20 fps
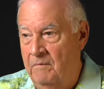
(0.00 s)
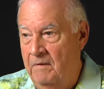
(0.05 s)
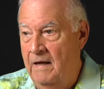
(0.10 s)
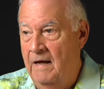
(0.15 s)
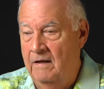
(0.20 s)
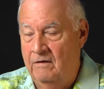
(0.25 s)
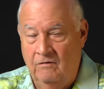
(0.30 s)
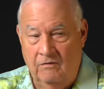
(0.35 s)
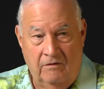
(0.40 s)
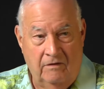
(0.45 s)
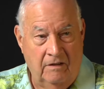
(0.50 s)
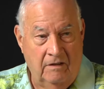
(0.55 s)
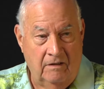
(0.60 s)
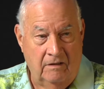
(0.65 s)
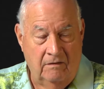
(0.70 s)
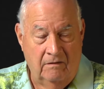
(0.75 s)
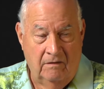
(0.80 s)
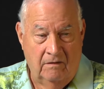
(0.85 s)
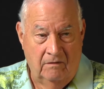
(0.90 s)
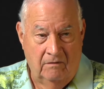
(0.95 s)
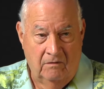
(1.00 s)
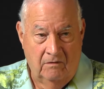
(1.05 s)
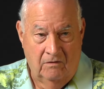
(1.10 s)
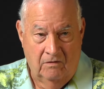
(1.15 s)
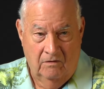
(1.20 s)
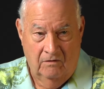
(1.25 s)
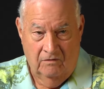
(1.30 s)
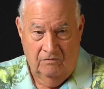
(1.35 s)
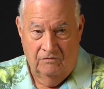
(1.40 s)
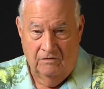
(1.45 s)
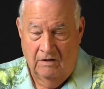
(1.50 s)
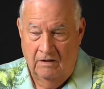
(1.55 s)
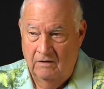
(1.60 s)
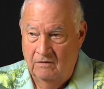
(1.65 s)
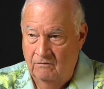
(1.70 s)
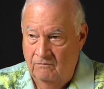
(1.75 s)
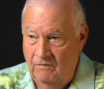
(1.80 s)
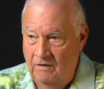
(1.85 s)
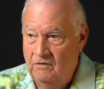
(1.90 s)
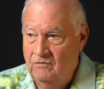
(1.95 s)
we got to the uh, to the state
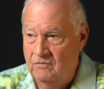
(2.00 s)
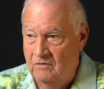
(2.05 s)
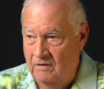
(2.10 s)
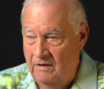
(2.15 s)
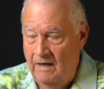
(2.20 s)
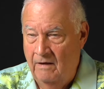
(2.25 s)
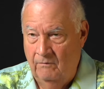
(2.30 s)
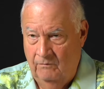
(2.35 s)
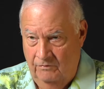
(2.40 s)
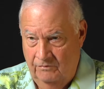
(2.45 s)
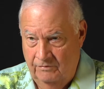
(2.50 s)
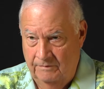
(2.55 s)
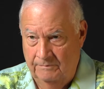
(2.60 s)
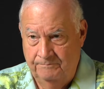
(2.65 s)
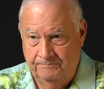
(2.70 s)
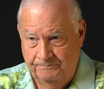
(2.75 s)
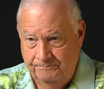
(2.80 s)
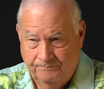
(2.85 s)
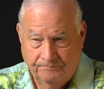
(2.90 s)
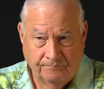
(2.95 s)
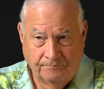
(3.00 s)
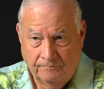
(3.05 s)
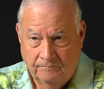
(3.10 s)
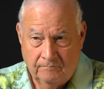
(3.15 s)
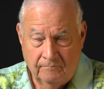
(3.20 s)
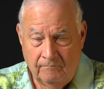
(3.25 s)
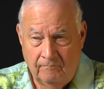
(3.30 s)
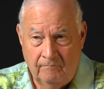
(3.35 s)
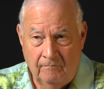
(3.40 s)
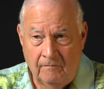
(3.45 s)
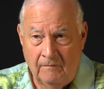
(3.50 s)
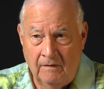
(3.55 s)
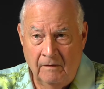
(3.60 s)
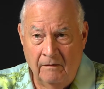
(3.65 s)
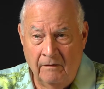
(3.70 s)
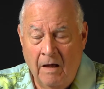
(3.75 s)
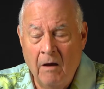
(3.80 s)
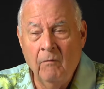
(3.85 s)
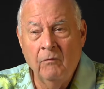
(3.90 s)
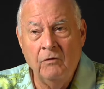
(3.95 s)
convention, that was a
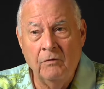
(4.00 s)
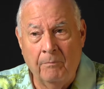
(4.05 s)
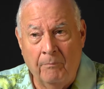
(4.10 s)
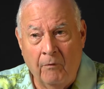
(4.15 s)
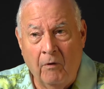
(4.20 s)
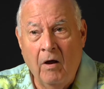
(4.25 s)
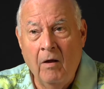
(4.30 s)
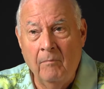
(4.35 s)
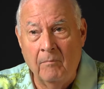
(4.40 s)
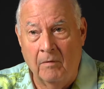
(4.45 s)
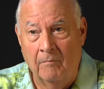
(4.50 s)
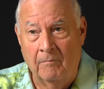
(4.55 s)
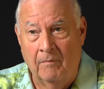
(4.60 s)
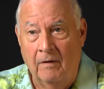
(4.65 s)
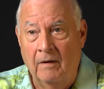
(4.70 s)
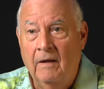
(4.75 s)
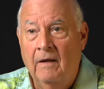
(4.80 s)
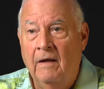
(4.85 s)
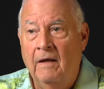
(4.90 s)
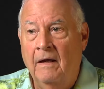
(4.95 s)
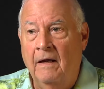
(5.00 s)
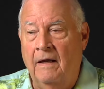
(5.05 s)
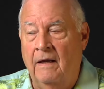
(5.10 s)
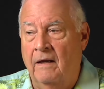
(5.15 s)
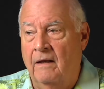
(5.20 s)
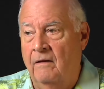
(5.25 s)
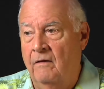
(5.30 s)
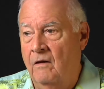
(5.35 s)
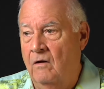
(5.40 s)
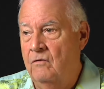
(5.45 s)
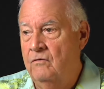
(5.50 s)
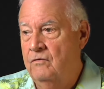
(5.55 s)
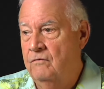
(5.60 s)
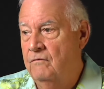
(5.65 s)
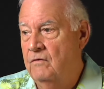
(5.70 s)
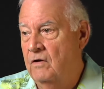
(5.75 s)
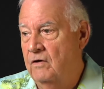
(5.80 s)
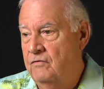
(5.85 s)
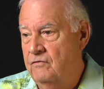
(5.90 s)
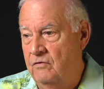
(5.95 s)
that was a problem. And those of
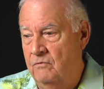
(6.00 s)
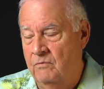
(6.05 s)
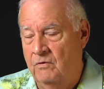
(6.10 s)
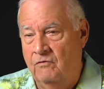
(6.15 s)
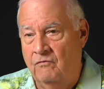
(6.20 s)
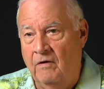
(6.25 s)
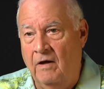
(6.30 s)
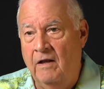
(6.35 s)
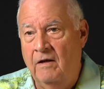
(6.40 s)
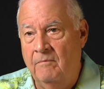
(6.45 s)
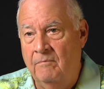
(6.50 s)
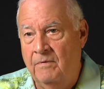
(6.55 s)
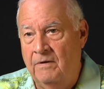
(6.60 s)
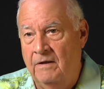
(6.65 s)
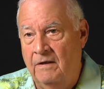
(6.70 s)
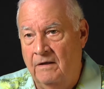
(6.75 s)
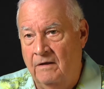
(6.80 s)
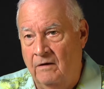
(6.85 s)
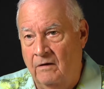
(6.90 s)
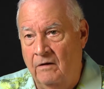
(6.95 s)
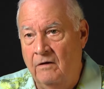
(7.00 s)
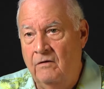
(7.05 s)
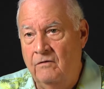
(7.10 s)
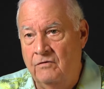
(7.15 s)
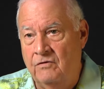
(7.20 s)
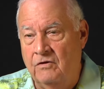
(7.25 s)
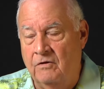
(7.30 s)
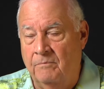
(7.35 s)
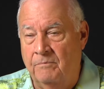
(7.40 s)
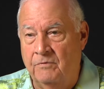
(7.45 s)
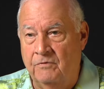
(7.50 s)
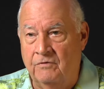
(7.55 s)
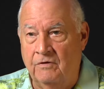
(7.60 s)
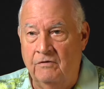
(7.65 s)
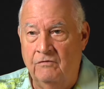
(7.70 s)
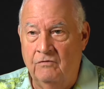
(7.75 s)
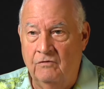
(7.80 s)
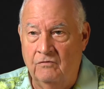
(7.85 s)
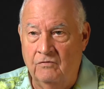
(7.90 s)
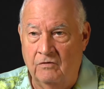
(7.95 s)
us that were trying to be in leadership
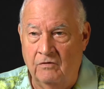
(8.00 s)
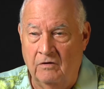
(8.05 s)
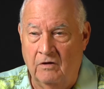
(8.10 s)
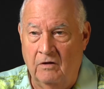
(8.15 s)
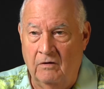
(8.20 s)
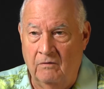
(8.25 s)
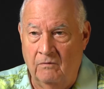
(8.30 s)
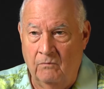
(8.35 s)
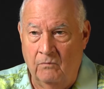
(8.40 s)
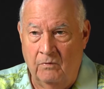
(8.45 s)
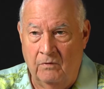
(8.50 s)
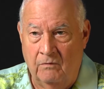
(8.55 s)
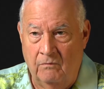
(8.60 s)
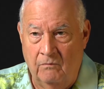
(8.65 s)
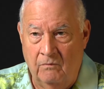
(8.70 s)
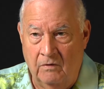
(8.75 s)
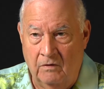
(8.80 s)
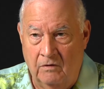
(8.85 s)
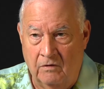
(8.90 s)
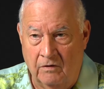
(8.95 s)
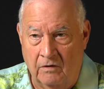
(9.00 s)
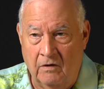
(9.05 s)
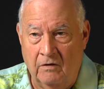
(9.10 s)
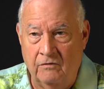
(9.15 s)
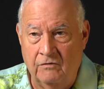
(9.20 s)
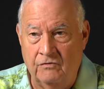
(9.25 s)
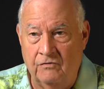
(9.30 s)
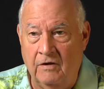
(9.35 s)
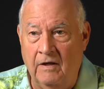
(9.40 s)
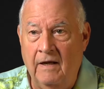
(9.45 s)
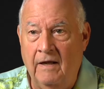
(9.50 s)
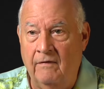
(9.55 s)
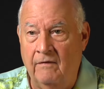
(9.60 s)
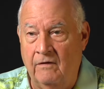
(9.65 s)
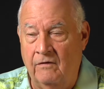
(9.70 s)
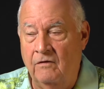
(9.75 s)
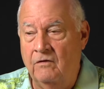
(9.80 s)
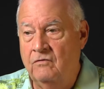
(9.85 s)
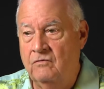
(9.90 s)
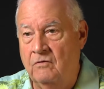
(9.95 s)
positions could, uh, would, could understand
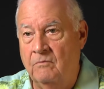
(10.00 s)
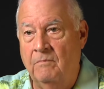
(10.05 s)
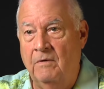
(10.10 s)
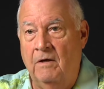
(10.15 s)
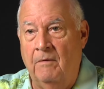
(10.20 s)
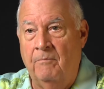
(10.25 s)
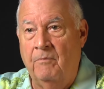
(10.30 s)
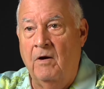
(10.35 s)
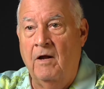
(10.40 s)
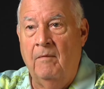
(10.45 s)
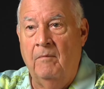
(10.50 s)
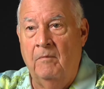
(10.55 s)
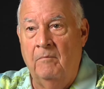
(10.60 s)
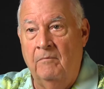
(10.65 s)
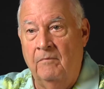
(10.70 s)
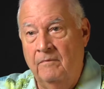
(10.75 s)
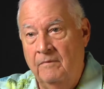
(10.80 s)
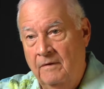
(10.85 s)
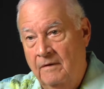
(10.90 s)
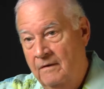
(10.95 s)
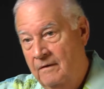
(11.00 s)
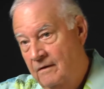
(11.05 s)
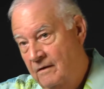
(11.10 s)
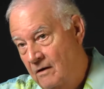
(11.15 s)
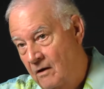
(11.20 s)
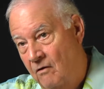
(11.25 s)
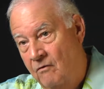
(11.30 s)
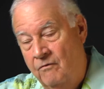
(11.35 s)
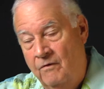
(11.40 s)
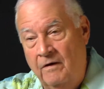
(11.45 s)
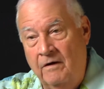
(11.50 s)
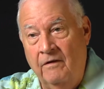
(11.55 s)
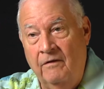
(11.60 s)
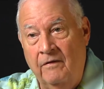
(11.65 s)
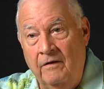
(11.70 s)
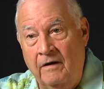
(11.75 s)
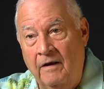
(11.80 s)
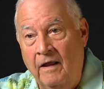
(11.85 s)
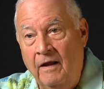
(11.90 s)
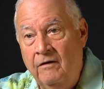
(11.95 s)
that this could be a problem over into
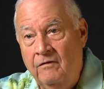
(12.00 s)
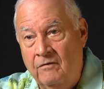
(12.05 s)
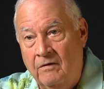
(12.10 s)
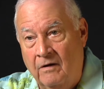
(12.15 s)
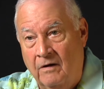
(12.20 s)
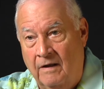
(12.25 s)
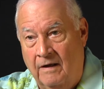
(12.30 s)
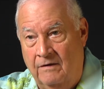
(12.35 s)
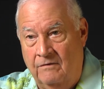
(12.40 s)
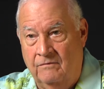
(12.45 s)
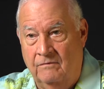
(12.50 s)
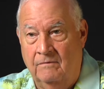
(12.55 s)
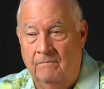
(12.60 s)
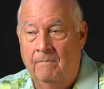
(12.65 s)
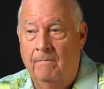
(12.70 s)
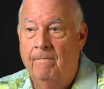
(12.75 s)
the next election.